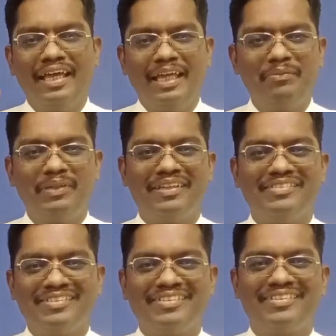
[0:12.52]
Hi
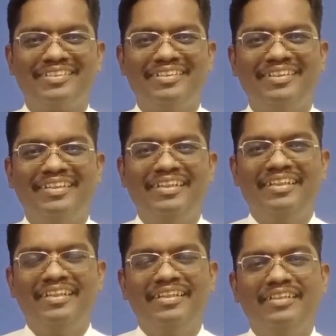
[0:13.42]
parents,
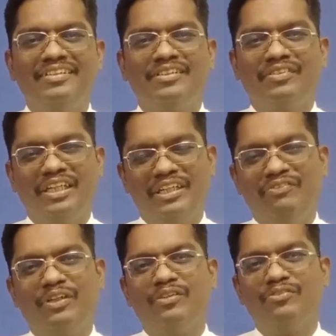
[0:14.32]
is it very
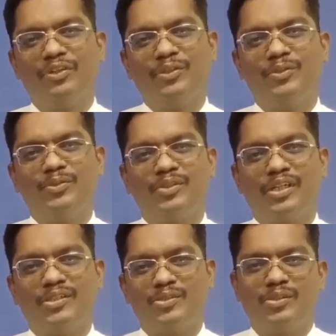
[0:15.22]
difficult for you to
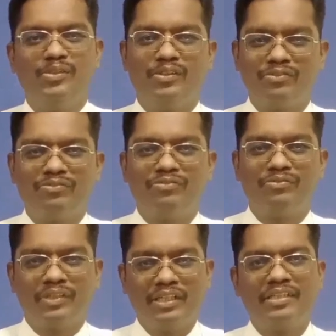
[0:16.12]
control your
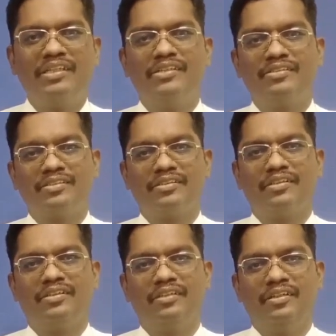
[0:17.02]
kids
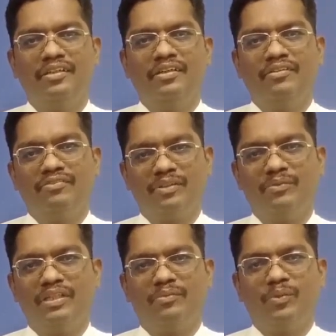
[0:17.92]
from
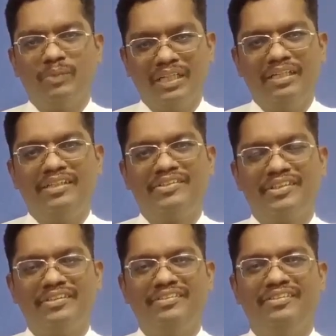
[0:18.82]
their mobile
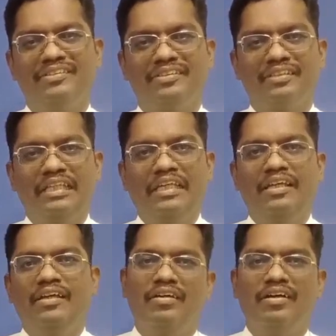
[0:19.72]
addiction?
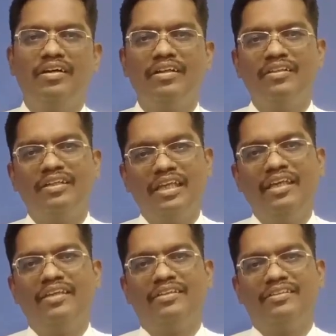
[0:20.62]
All the
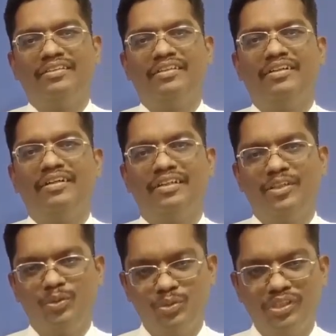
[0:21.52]
day are
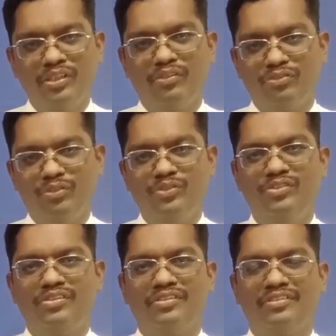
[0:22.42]
they using their
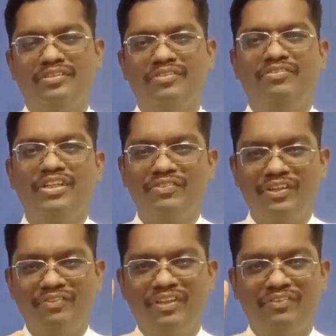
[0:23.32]
phones?
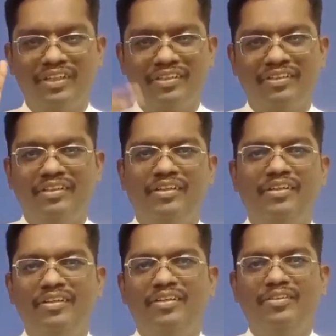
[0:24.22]
Wait.
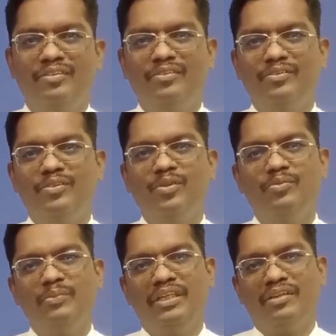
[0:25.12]

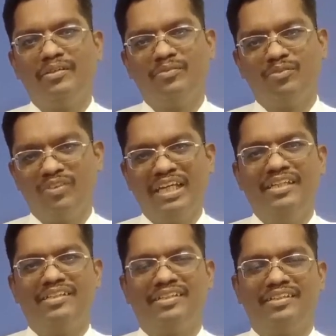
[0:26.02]
Don't become
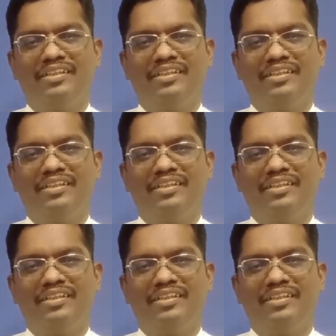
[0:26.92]
wild.